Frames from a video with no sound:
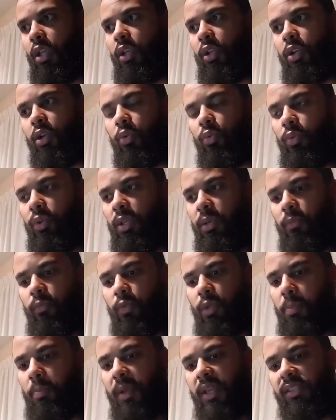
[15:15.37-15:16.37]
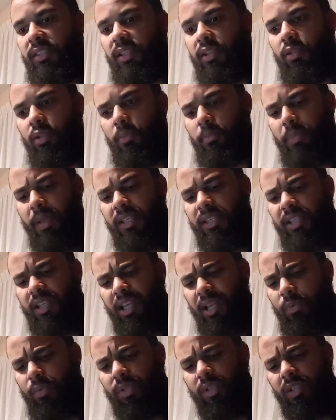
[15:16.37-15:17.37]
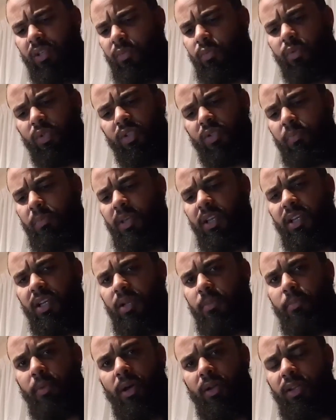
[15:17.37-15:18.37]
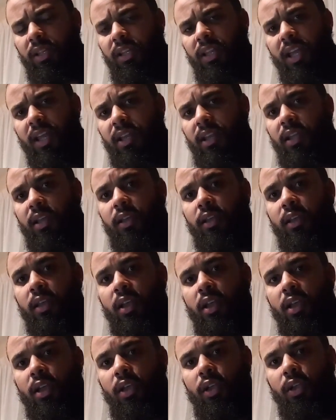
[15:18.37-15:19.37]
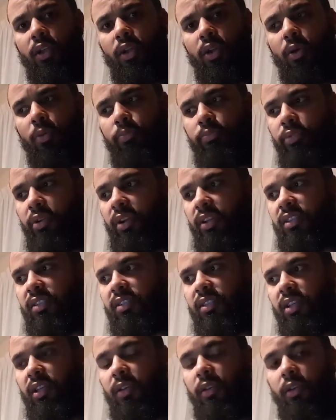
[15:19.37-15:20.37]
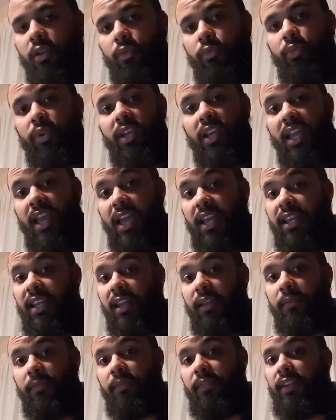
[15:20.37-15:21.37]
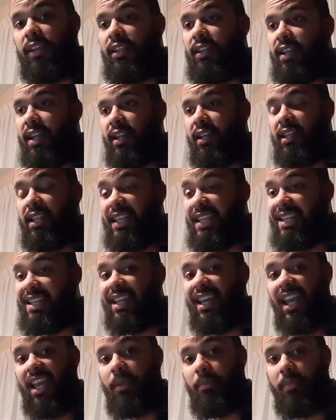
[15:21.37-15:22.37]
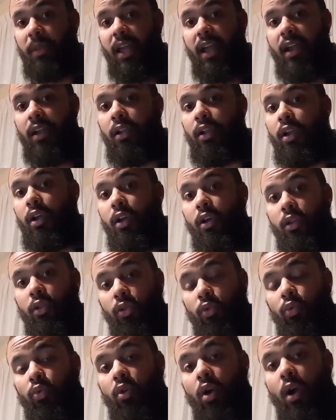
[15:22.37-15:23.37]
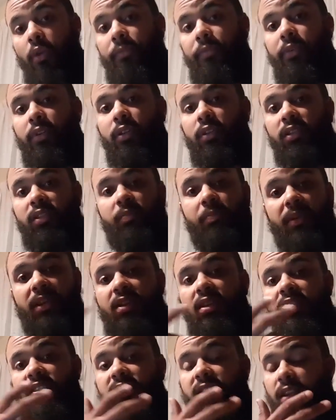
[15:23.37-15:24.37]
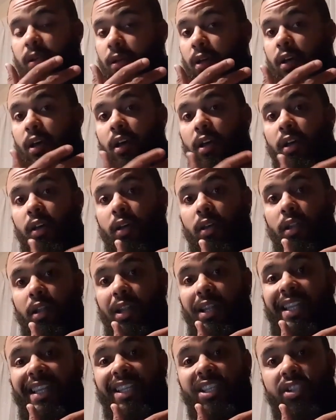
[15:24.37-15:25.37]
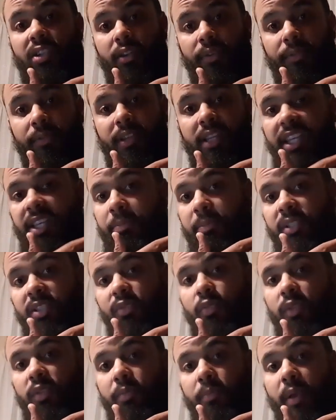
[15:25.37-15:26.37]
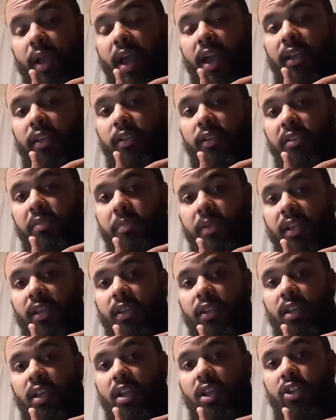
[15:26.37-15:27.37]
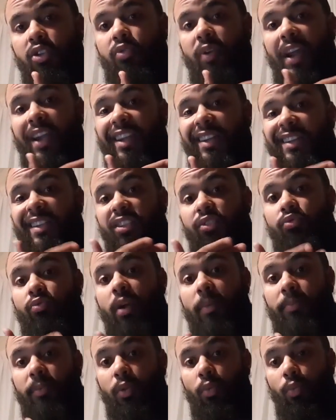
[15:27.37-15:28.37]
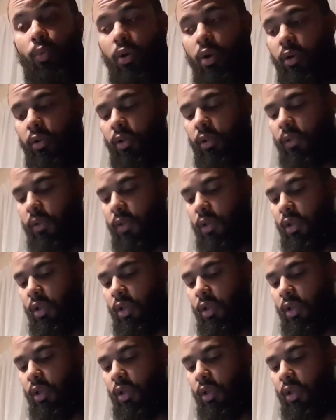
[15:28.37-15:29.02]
You know, we we basic, basically was was speaking about it and uh, you know, brothers uh, really had that feeling that he came there to comfort us because a, a, a legion of demons was behind us, man, trying to disrupt the word